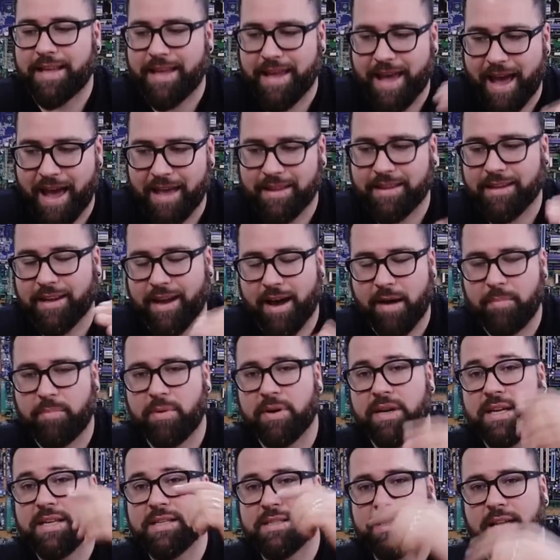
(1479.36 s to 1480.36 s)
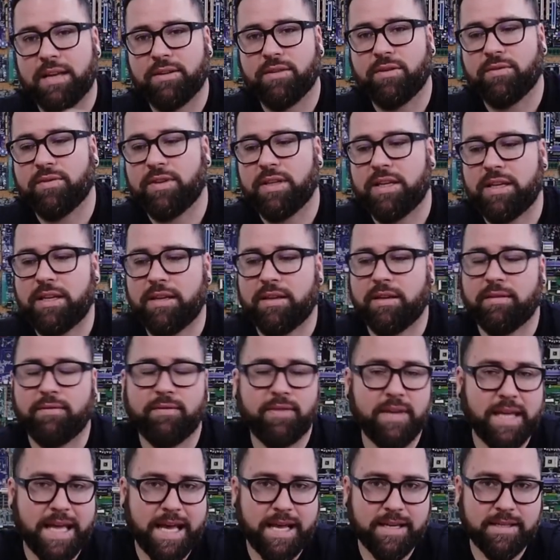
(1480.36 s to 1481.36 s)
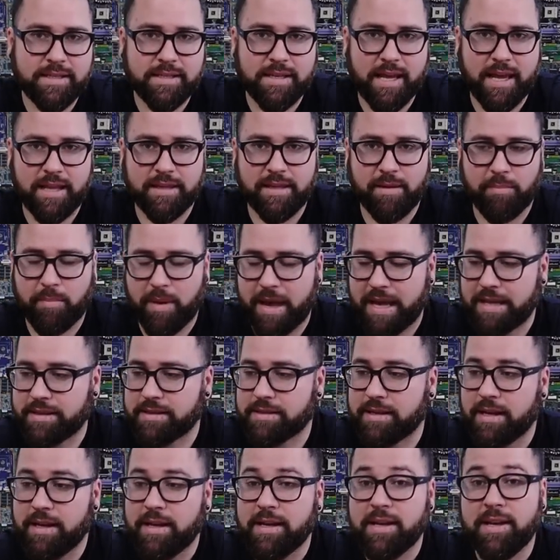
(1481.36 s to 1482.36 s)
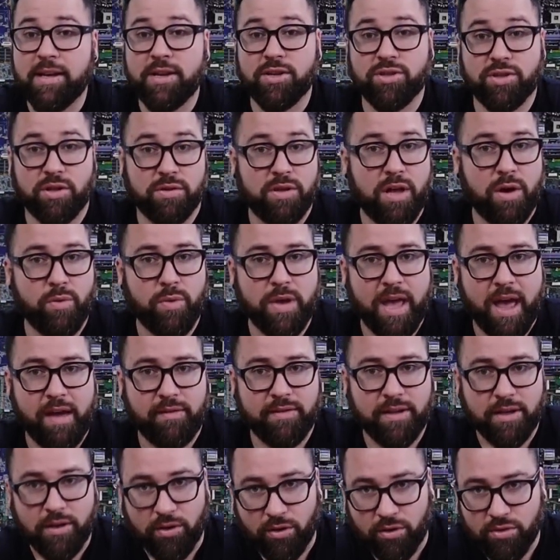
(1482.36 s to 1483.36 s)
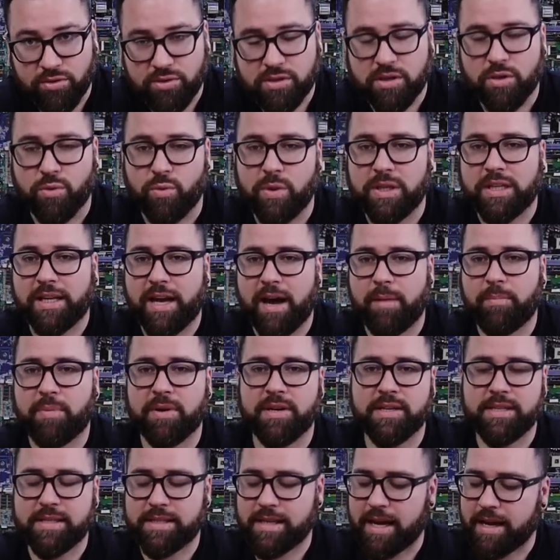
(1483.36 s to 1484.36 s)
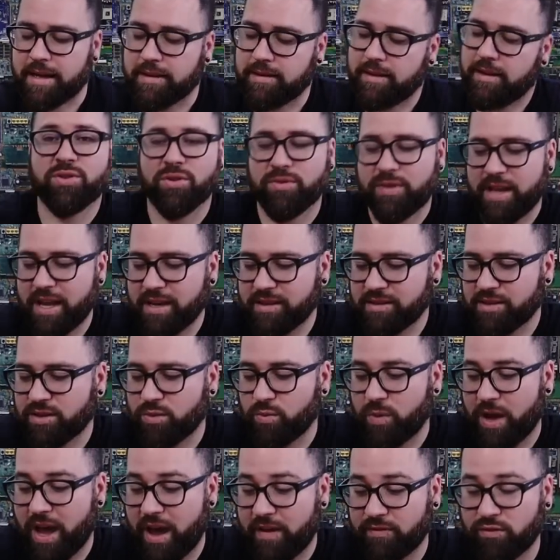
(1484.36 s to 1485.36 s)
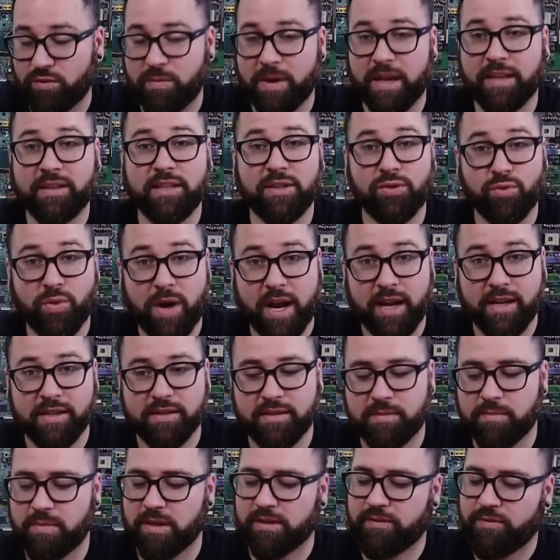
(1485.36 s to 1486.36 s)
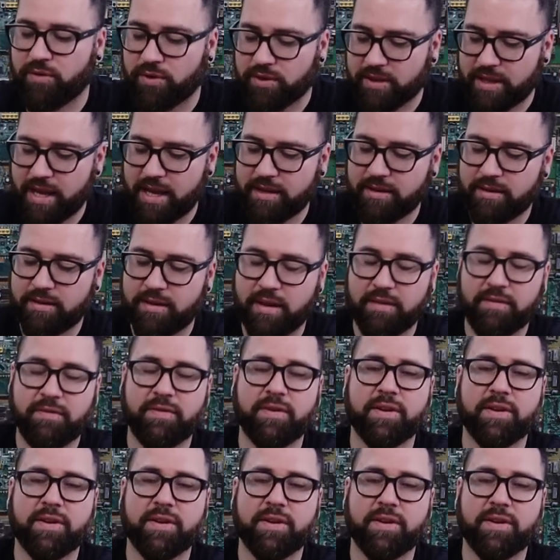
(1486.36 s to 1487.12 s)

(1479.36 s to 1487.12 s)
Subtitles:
They add copper inside of the vias and the pads. So now we have the holes with copper inside. So next we have to make the tracks, but for that they